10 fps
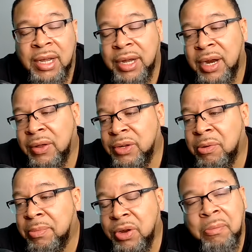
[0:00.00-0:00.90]

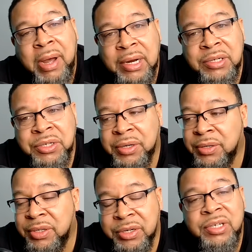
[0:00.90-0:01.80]
Nobody's
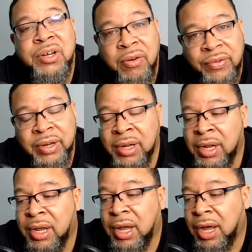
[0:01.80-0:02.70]
your servant
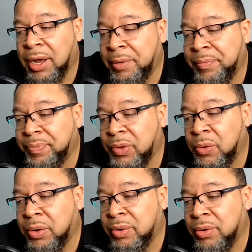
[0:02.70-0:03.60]

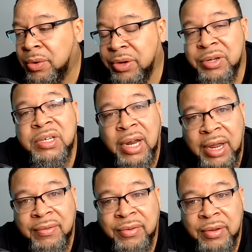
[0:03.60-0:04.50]
or your
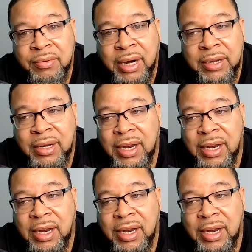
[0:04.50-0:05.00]
slave, right?